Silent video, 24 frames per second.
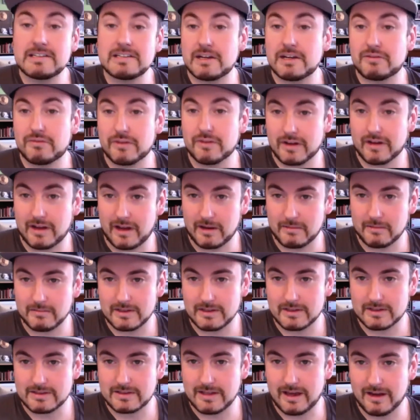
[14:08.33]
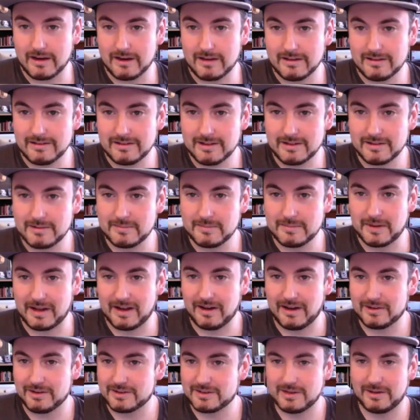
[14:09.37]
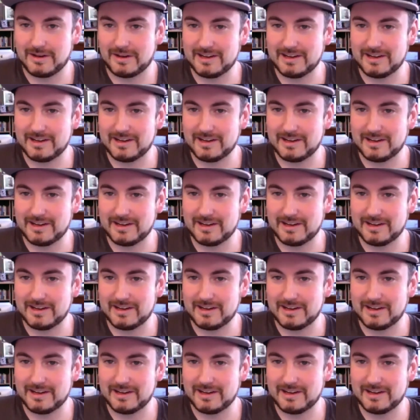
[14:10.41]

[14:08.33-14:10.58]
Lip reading: different game, let's say. But also,